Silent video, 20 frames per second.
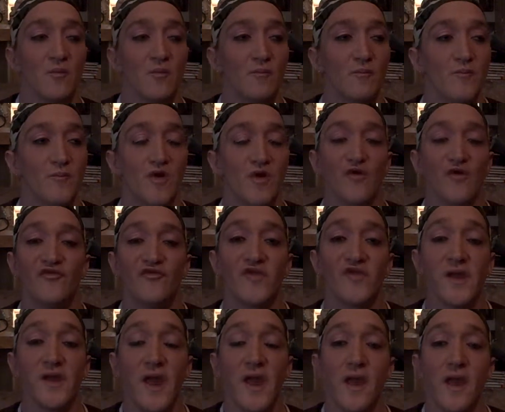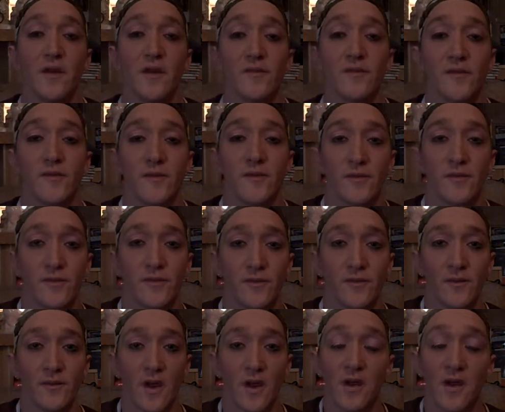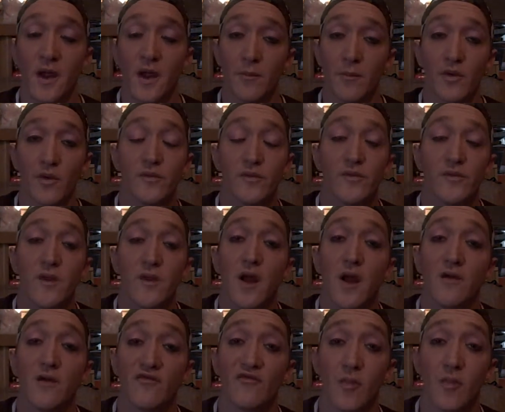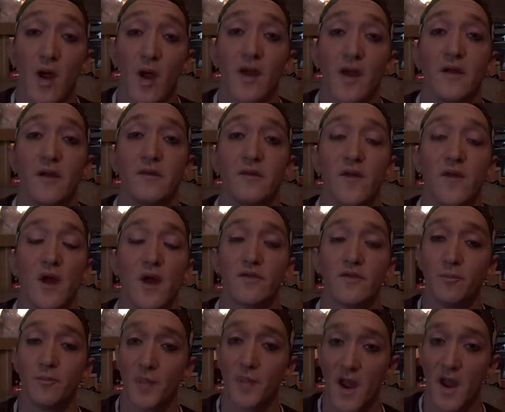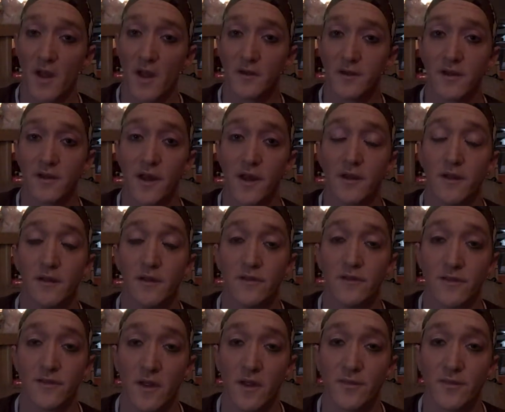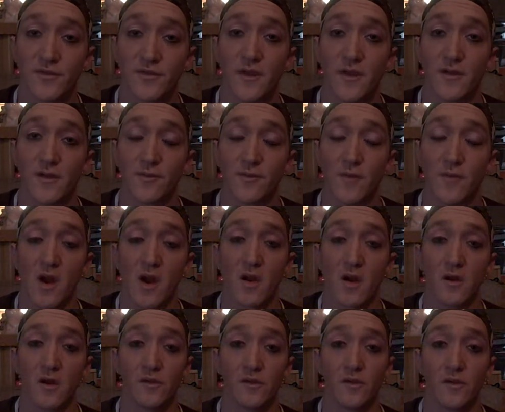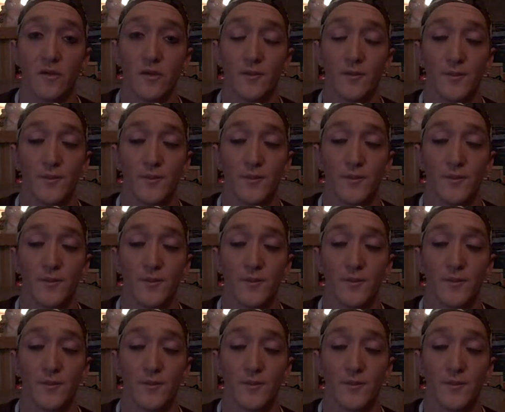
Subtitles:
moved to Kansas, a neighboring state of mine that has banned same-sex marriage.